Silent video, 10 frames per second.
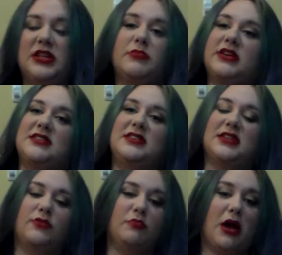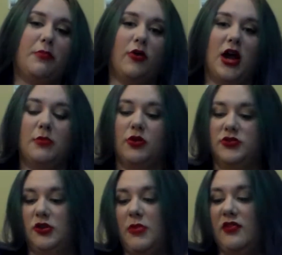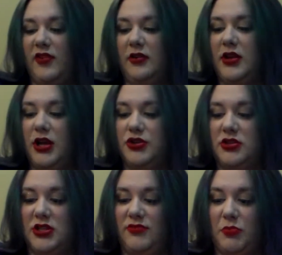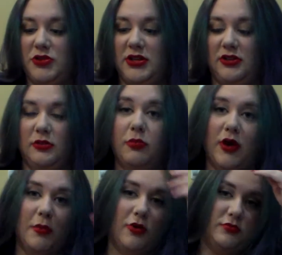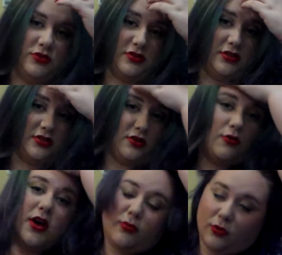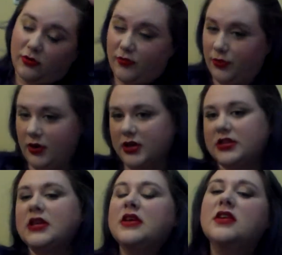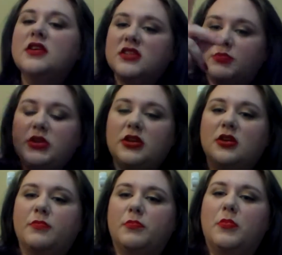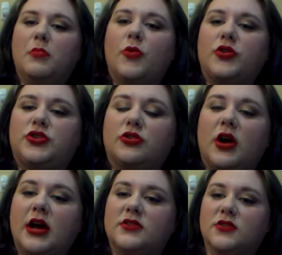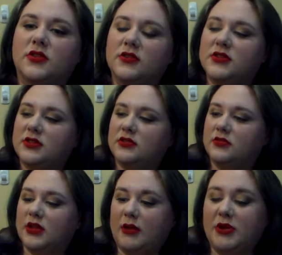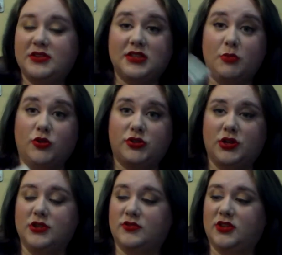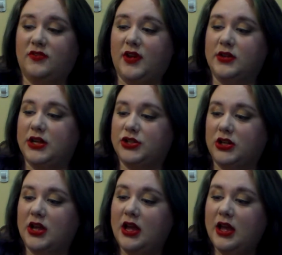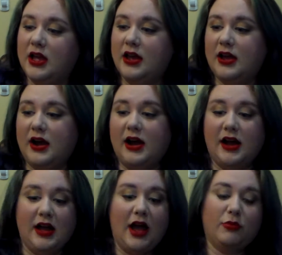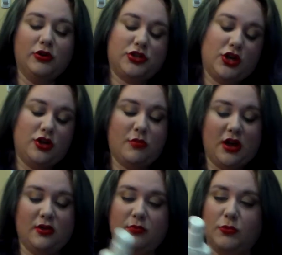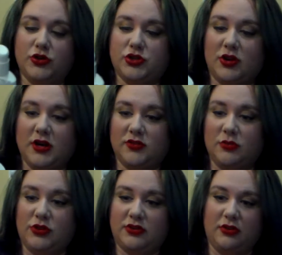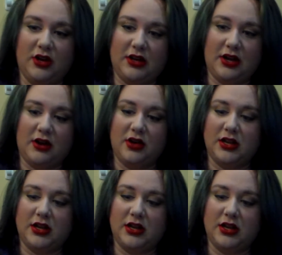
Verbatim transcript: I tend to mix these in with my primers or my foundations if the particular primer I'm using doesn't quite work for it. Speaking of moisturizers, I meant to say moisturizer instead of foundation. Uh, I will show you my moisturizer I'm using right now.